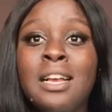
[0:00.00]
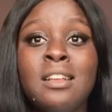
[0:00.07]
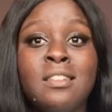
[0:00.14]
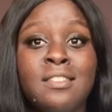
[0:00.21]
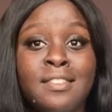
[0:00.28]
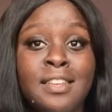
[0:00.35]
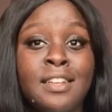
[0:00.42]

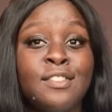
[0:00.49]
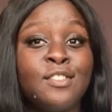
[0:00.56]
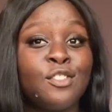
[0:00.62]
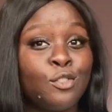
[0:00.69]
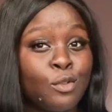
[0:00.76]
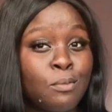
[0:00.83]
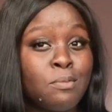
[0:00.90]
Since.
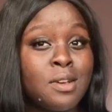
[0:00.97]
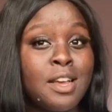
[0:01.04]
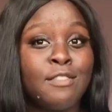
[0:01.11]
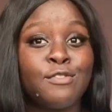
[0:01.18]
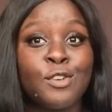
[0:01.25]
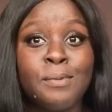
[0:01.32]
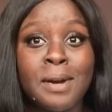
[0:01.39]
So I might
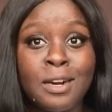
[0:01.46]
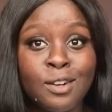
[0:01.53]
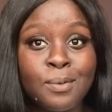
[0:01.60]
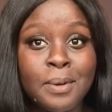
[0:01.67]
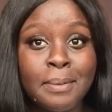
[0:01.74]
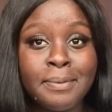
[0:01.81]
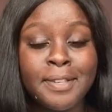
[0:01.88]
have to go back on
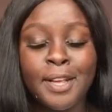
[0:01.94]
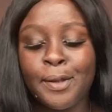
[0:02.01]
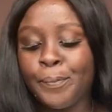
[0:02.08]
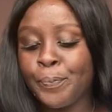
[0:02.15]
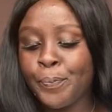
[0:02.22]
the website.